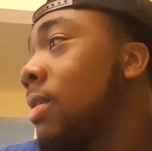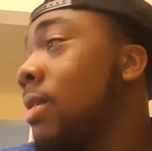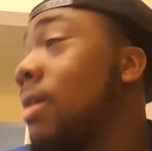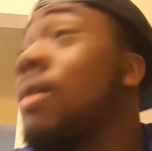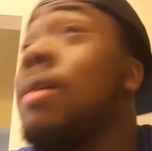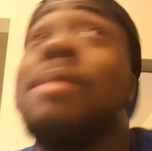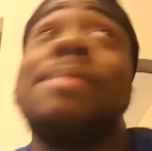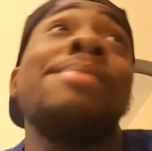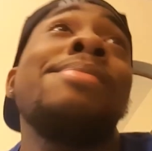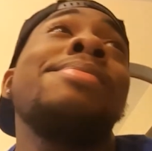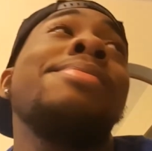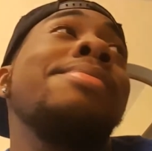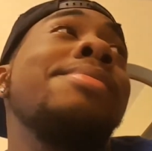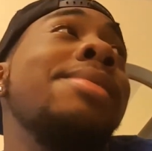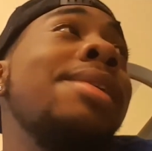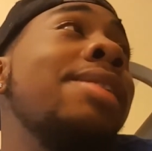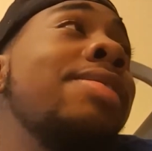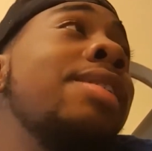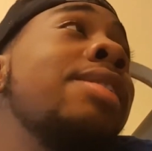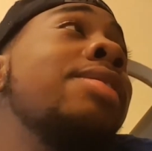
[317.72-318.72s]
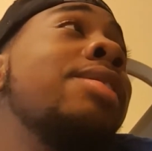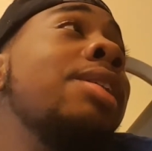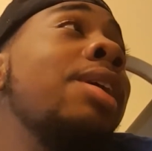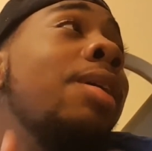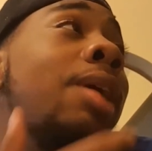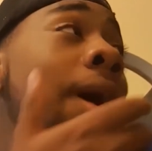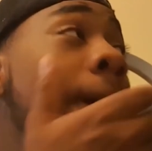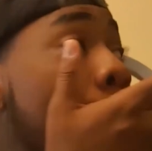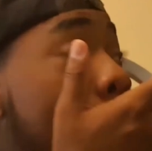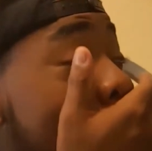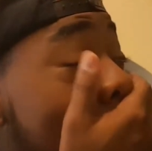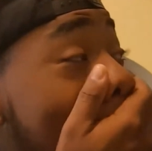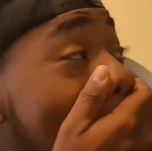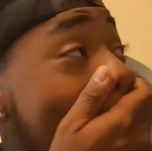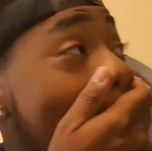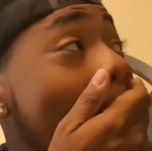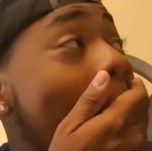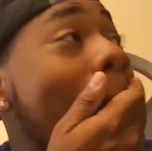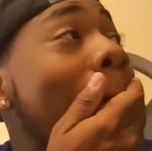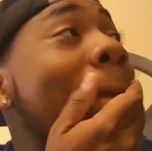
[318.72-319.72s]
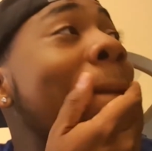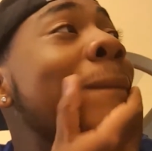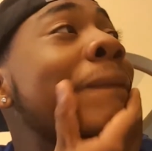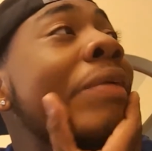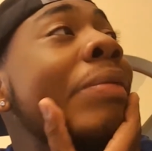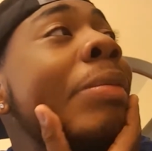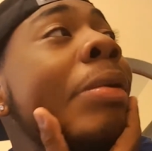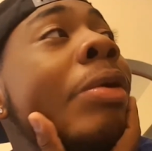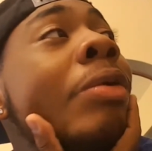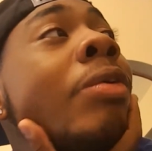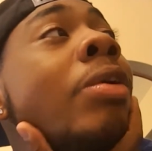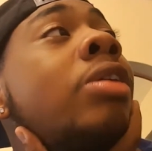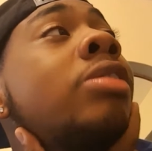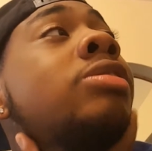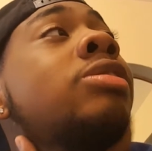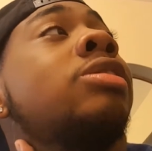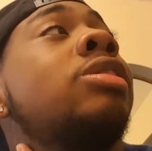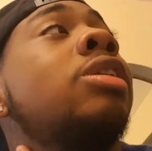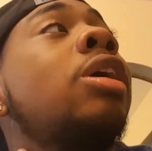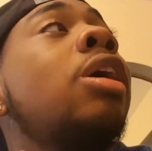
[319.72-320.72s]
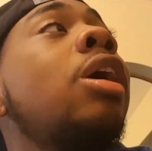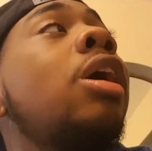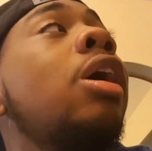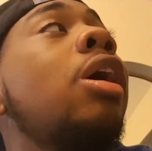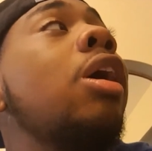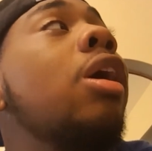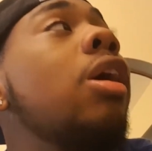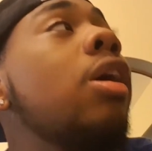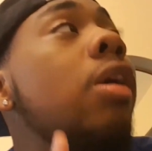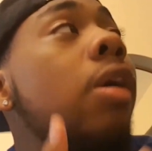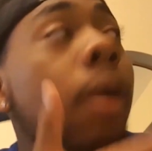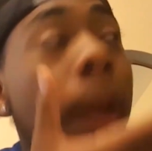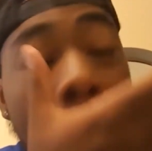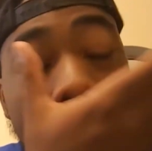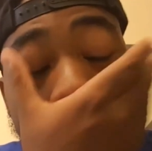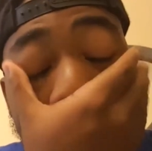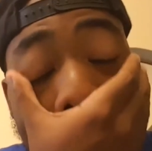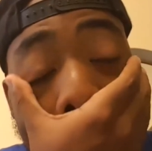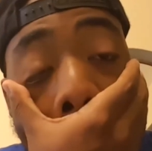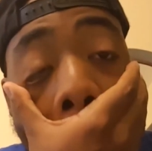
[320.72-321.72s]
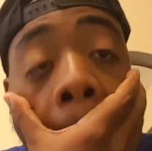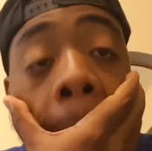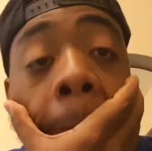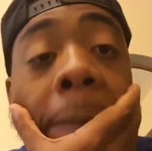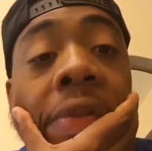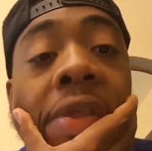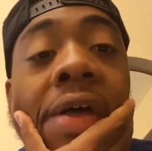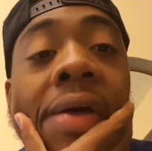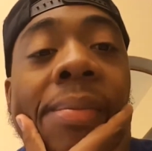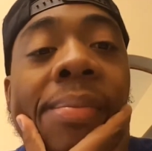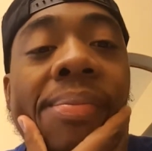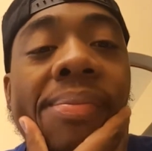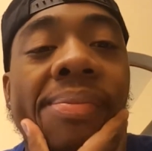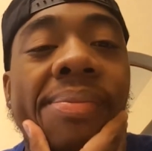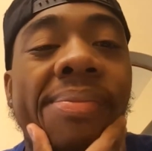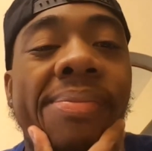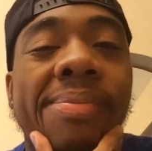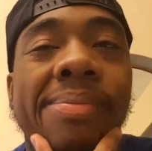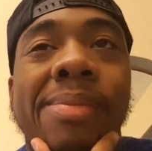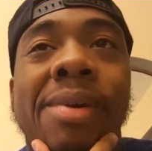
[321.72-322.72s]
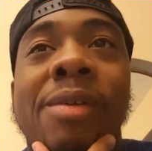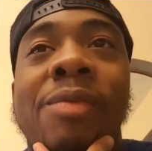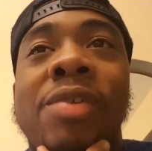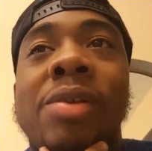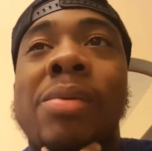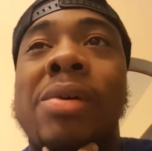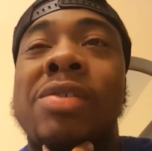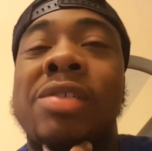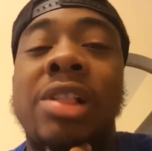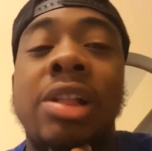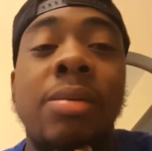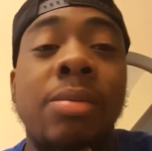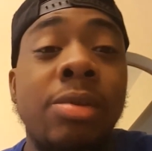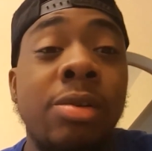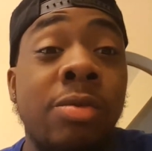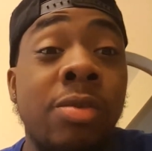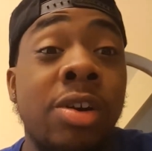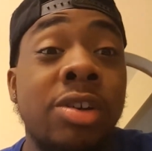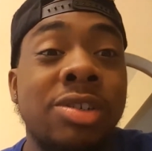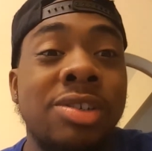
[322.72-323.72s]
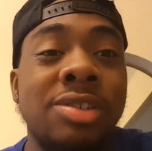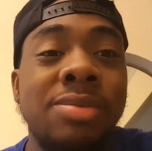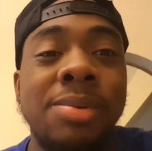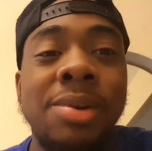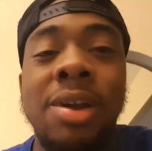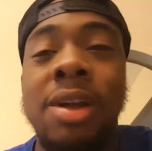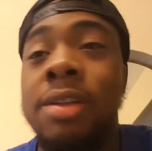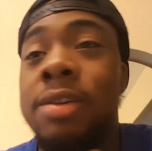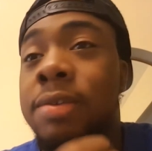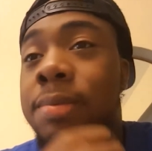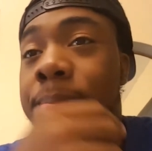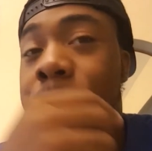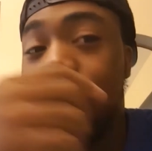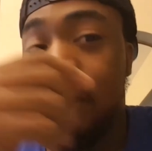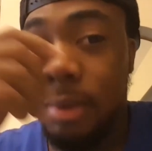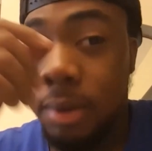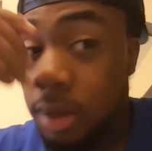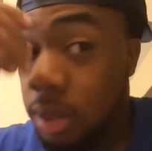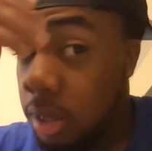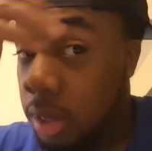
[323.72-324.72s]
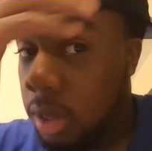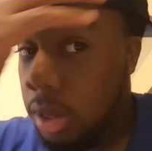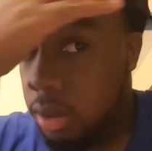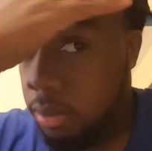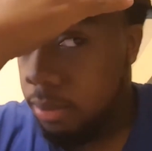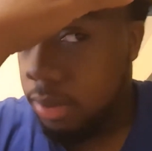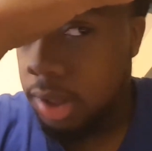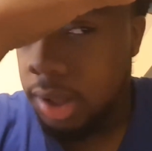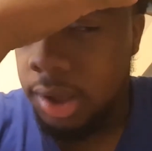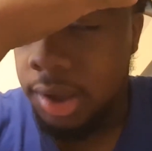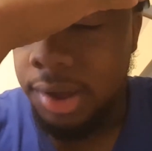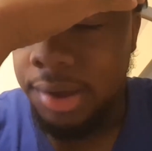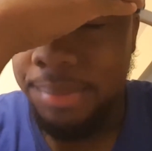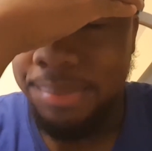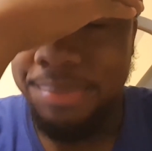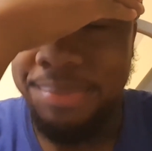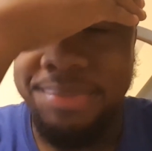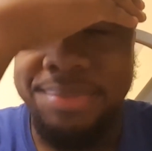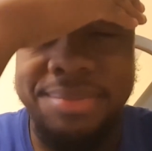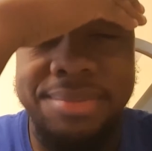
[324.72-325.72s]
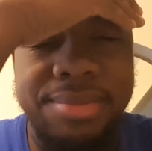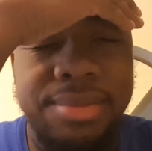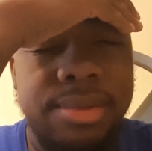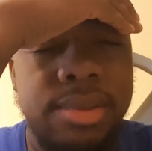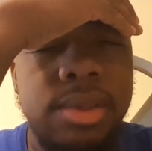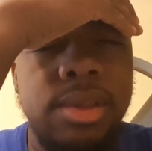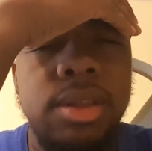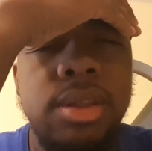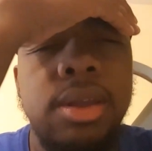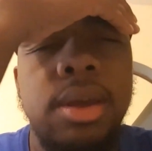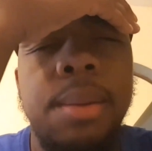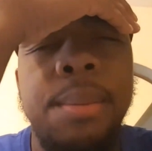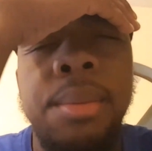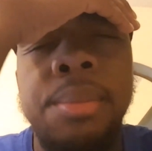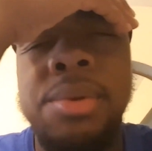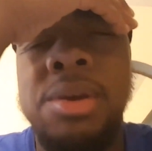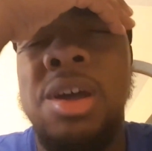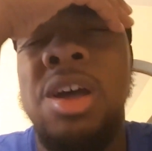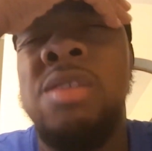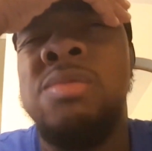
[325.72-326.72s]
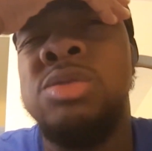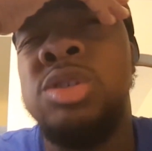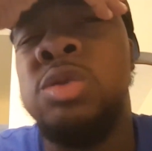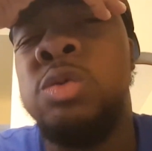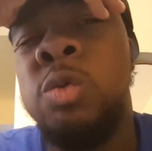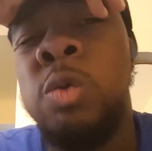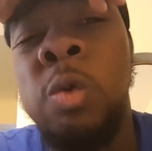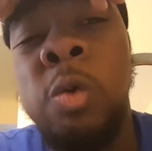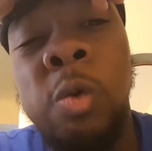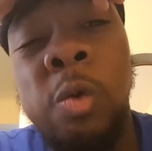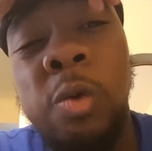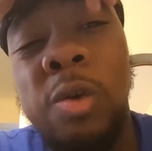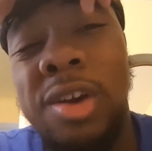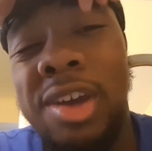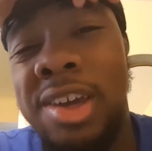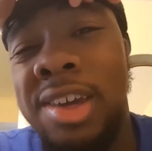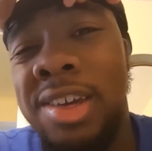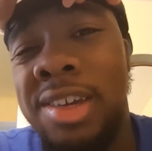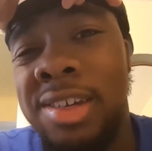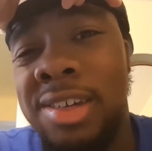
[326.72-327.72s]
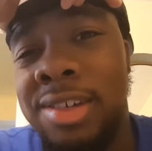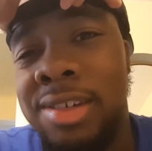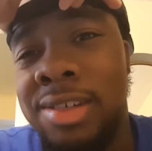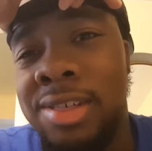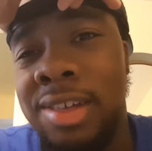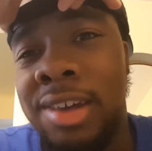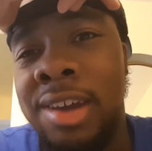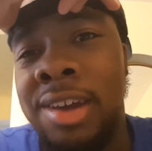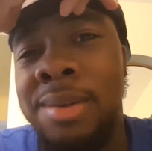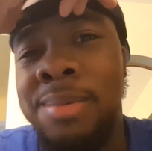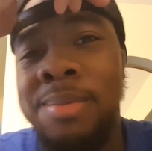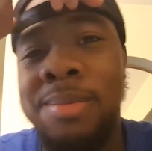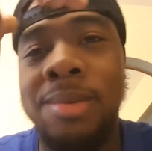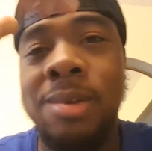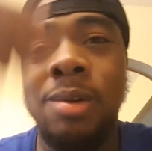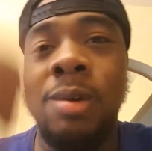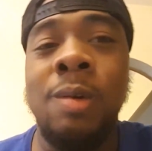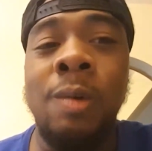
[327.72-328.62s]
Hell, that's one of my female crushes. Growing up, my female celebrity crushes, to be honest. But, I'm gonna be honest with you, who is, like,